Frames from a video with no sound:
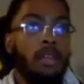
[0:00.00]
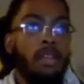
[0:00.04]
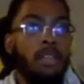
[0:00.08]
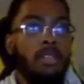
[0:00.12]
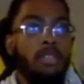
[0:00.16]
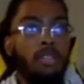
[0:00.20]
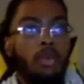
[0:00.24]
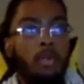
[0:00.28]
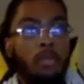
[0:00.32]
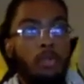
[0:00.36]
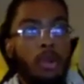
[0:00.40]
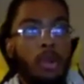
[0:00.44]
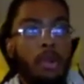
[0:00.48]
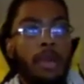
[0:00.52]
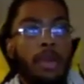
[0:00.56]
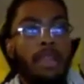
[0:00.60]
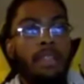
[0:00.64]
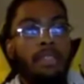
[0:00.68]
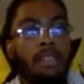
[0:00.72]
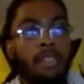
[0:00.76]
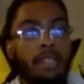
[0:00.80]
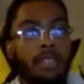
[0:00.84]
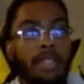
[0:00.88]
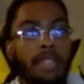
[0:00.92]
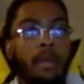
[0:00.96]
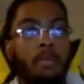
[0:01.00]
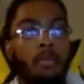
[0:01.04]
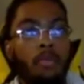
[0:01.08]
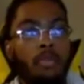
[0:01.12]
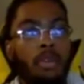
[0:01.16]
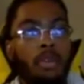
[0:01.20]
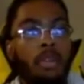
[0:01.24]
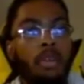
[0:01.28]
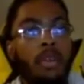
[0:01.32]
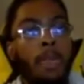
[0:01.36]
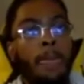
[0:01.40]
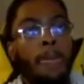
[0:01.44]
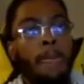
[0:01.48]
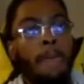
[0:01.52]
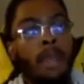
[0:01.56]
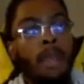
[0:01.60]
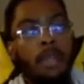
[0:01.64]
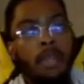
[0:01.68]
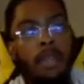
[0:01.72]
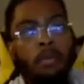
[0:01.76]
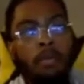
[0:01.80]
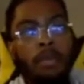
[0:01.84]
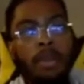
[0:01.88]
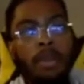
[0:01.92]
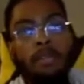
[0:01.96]
So Pro A is the top one, and
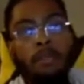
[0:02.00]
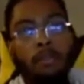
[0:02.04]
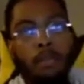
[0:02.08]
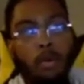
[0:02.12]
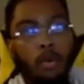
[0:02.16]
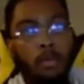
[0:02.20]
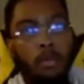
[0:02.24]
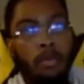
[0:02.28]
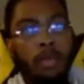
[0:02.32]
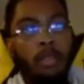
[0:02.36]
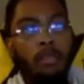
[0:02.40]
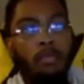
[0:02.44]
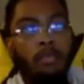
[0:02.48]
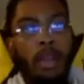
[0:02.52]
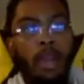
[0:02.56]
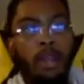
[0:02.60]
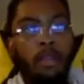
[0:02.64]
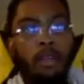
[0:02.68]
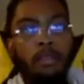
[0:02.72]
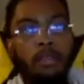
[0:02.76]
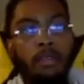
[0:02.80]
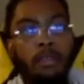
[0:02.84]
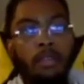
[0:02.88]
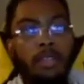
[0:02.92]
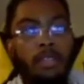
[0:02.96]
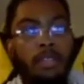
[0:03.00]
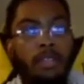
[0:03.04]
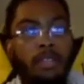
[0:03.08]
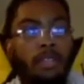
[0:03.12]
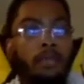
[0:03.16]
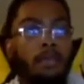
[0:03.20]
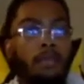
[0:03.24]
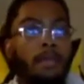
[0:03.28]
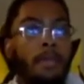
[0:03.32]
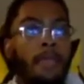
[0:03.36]
then we have Pro B right under this.